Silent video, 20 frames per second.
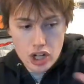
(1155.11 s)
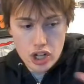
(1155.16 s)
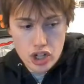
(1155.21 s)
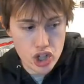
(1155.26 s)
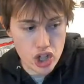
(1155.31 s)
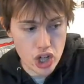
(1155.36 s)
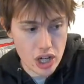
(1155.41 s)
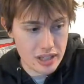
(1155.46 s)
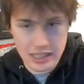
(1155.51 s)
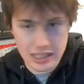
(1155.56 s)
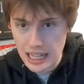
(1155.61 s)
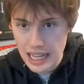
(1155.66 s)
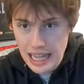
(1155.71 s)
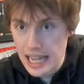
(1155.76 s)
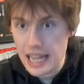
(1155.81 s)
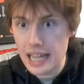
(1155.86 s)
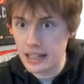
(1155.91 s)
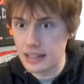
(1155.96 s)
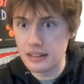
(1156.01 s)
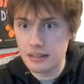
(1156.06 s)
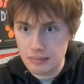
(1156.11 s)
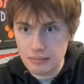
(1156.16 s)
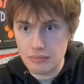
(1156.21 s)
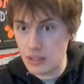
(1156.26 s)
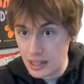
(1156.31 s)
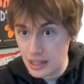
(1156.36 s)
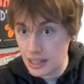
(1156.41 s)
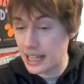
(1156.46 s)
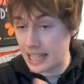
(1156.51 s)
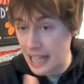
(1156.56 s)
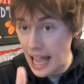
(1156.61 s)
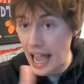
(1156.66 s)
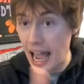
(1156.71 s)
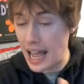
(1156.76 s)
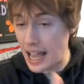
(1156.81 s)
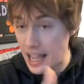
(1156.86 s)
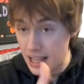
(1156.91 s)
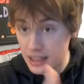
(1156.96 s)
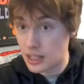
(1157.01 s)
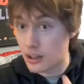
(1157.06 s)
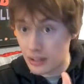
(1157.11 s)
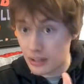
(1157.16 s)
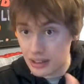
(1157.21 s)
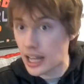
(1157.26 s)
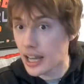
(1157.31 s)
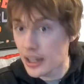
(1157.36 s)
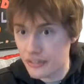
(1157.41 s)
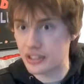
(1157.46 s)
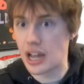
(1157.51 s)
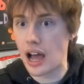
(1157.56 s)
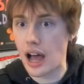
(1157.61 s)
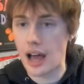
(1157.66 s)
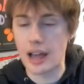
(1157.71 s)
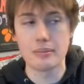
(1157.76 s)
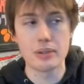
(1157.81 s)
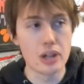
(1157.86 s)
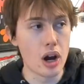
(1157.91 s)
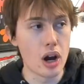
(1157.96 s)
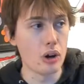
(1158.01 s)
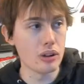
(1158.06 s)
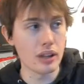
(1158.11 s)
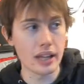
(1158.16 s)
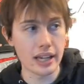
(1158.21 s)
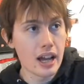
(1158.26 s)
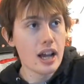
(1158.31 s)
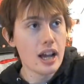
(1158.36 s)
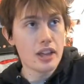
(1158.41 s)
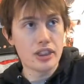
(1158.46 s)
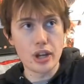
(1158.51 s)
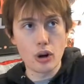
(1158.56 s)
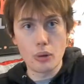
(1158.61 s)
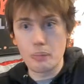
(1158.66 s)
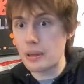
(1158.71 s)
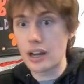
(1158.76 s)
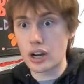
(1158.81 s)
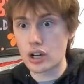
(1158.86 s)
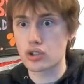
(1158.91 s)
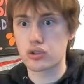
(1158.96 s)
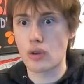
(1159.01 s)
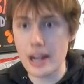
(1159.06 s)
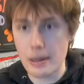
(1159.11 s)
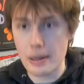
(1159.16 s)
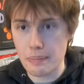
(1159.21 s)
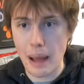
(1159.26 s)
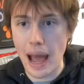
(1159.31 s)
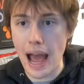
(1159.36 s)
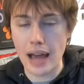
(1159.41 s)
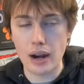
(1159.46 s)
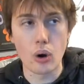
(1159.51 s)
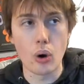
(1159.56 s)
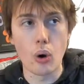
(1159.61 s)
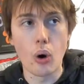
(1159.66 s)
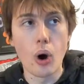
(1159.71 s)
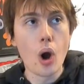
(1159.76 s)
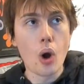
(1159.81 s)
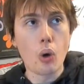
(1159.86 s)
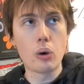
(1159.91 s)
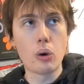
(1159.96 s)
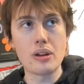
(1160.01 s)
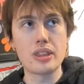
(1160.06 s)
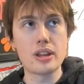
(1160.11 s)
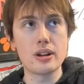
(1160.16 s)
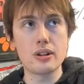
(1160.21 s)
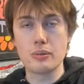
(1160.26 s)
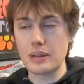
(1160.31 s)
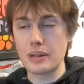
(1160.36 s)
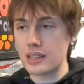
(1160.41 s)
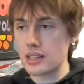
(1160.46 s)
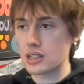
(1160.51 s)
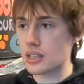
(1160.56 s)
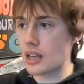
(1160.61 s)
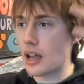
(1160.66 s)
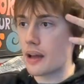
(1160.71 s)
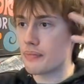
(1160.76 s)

just in, like, in their lifetime, you know? Like, there'd be a great battle where there'd be this,